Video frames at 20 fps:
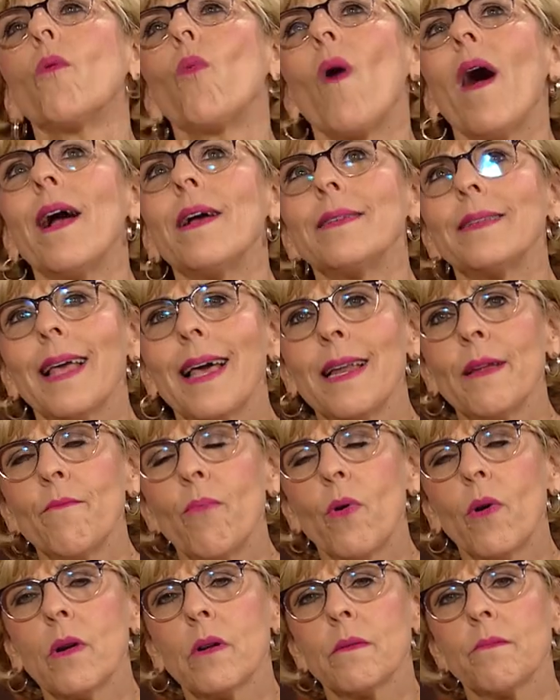Why is that
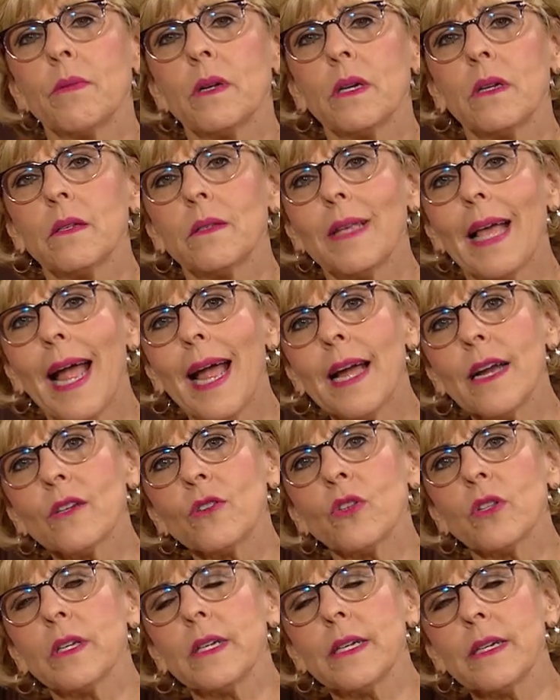important? Because
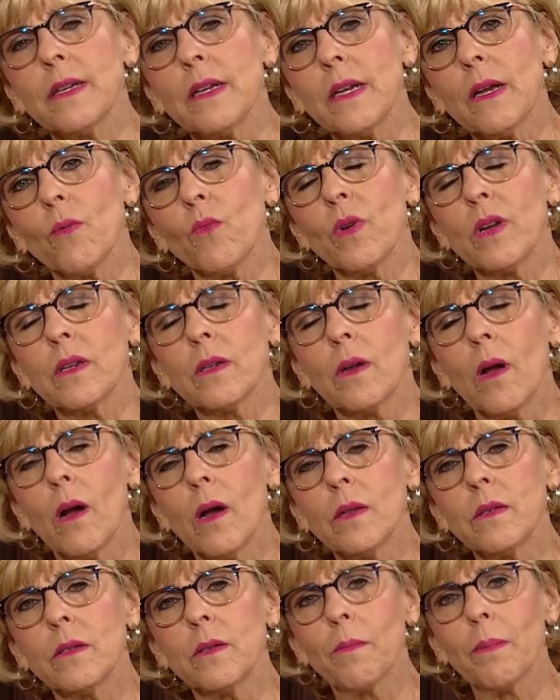actually, when
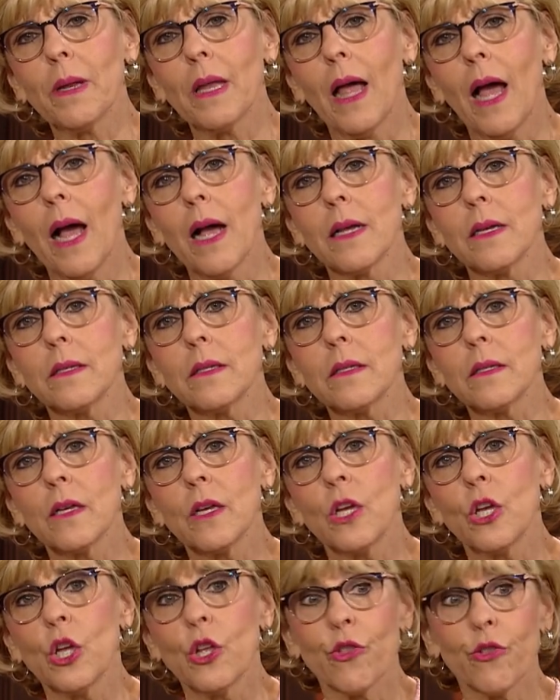God supplies
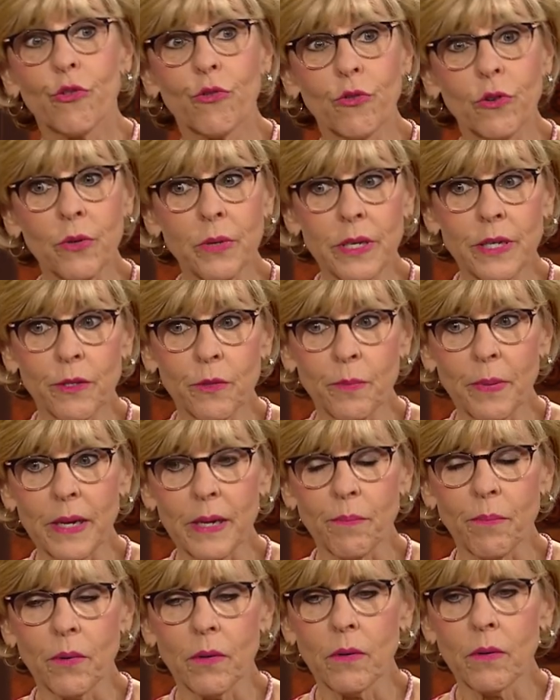through his
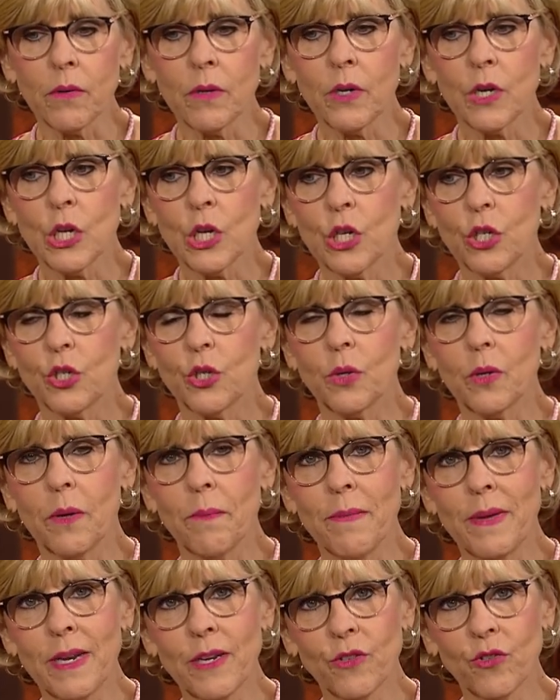people to a
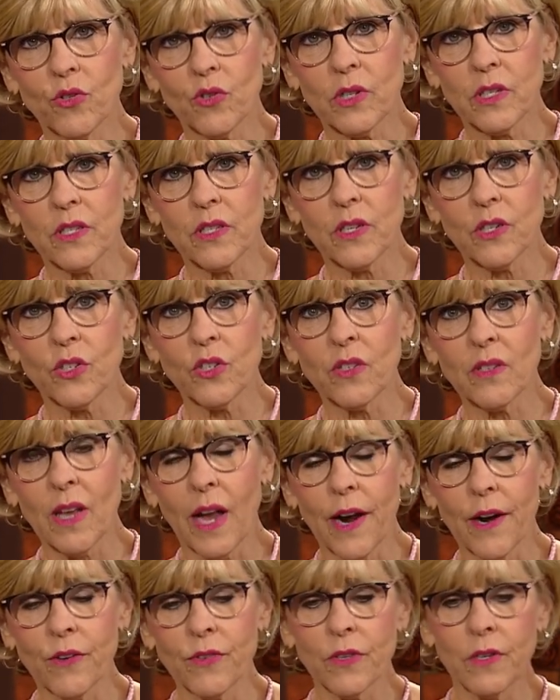ministry such as
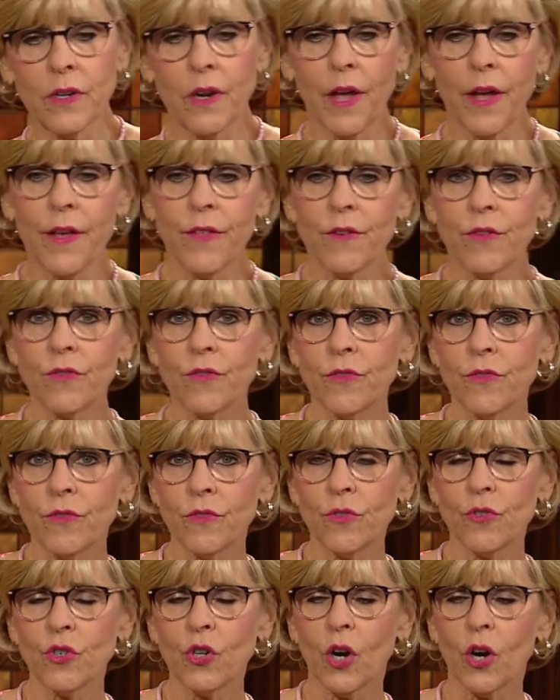ours and others in
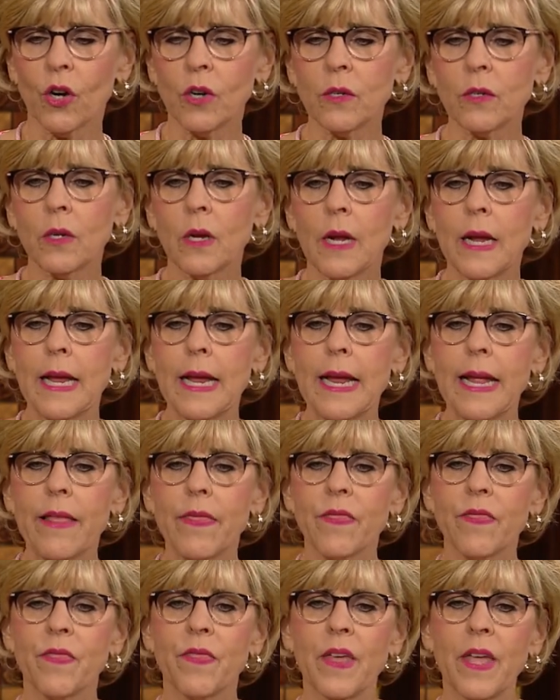mm-hmm. the church,
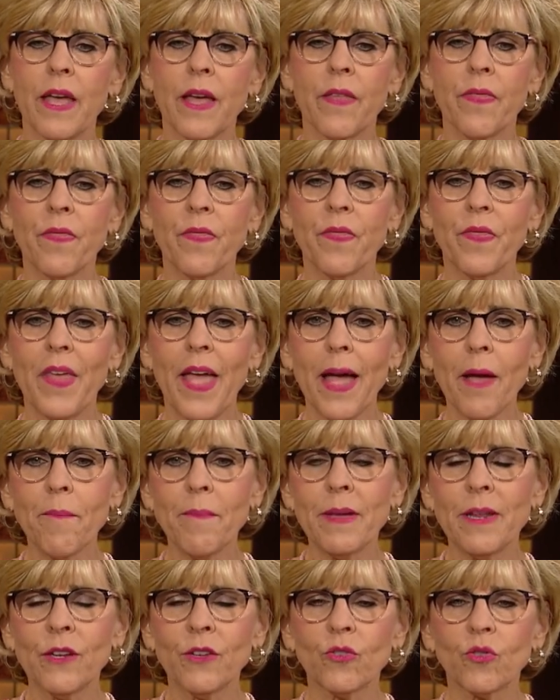then that
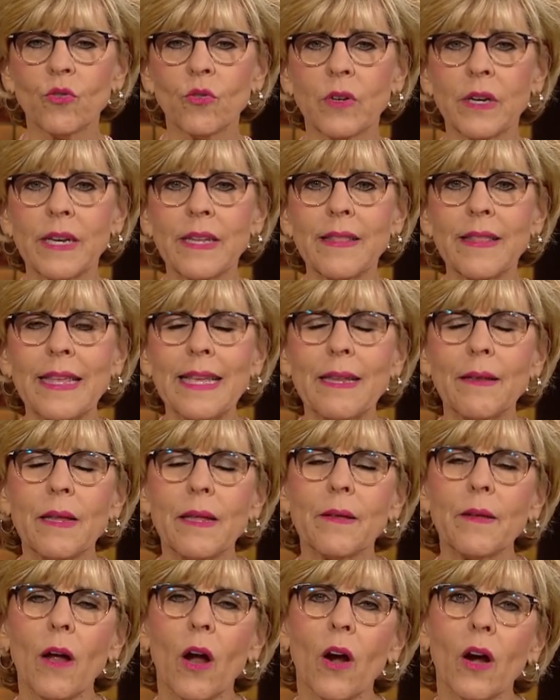ministry
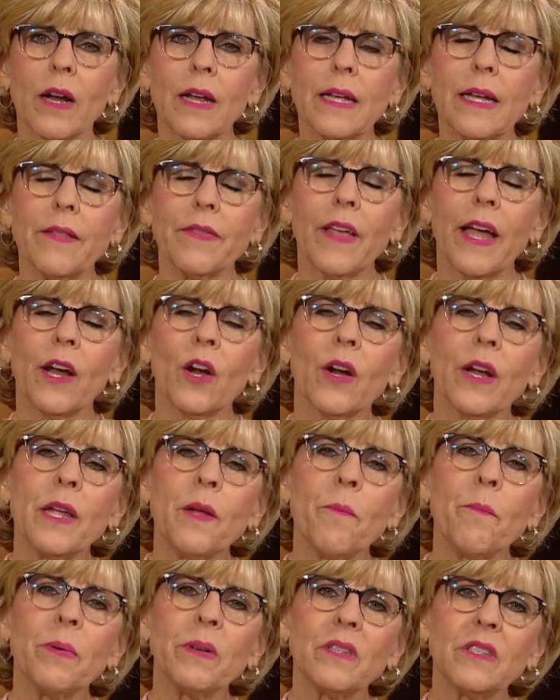are they are
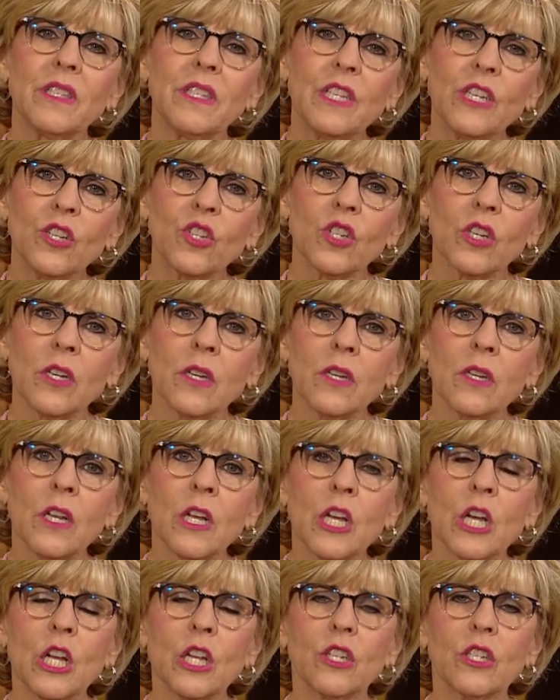in position
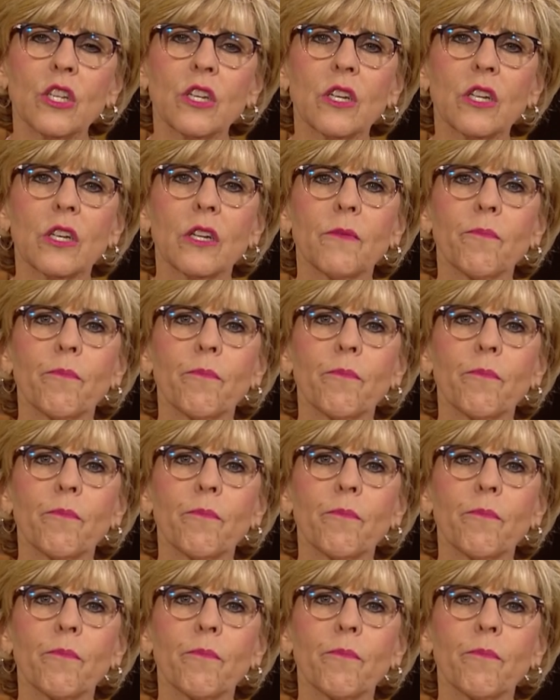to